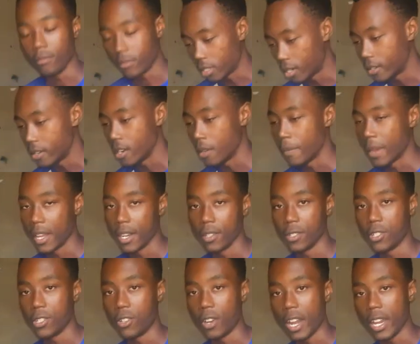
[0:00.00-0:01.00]
Tottenham had
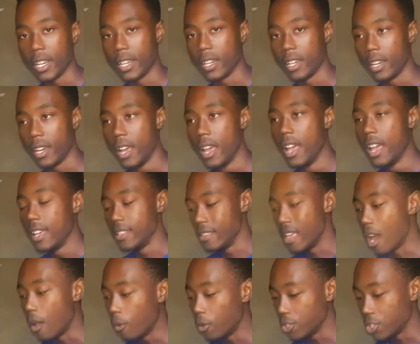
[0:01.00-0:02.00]
a striker
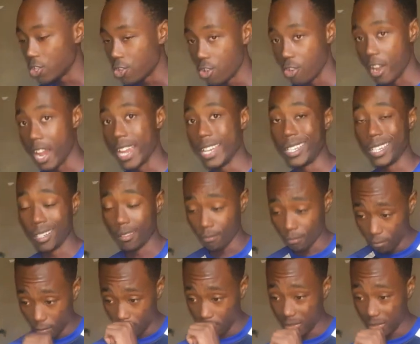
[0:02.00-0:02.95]
that was creating